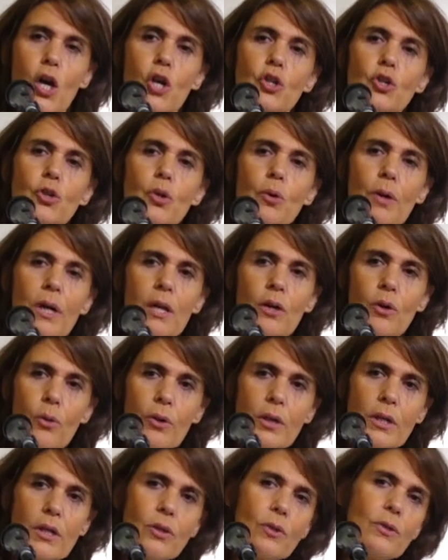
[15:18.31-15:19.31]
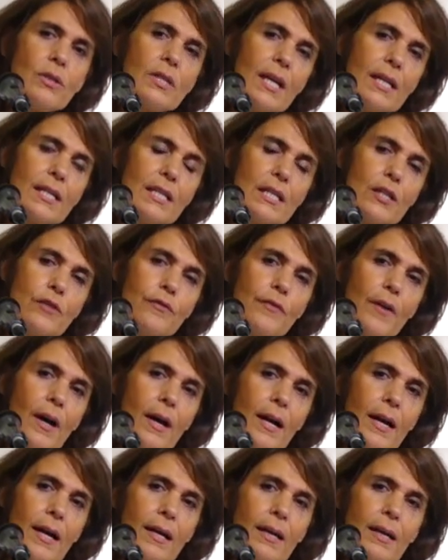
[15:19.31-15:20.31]
So in order to
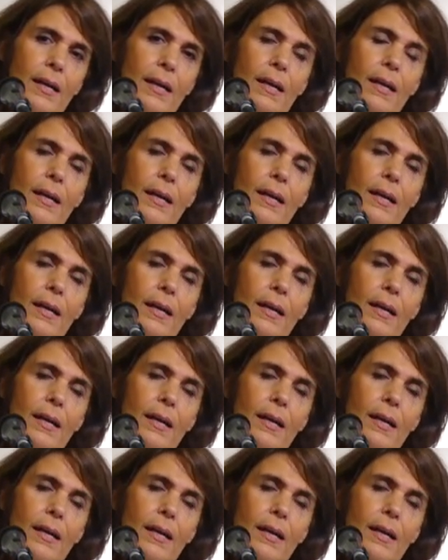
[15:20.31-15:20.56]
satisfy,